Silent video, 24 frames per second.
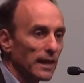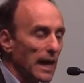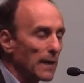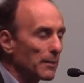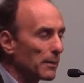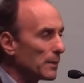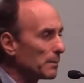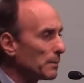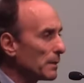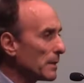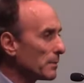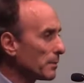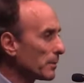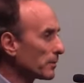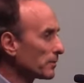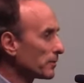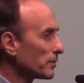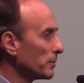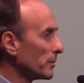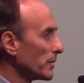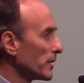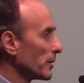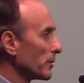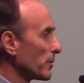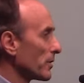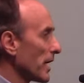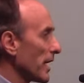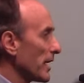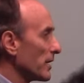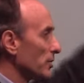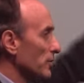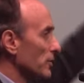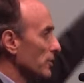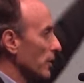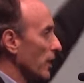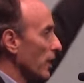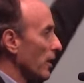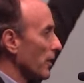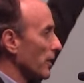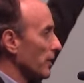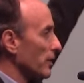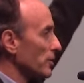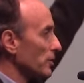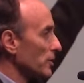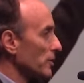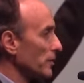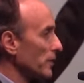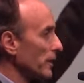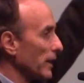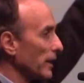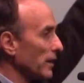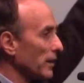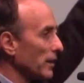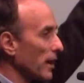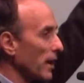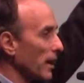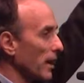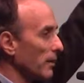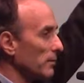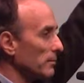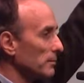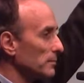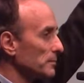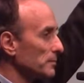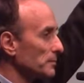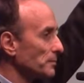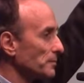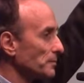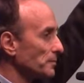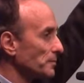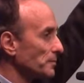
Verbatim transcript: How many people are familiar with Agent Orange in Vietnam?